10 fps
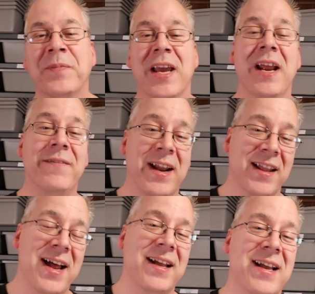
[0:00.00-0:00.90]
And I've had a
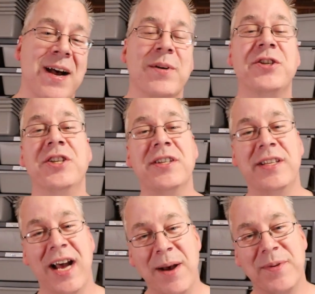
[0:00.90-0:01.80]
lot of comments just
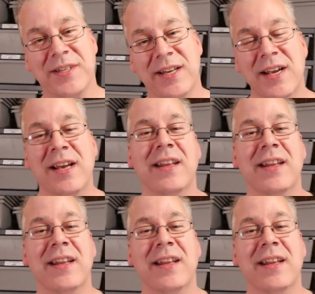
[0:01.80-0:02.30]
the opposite.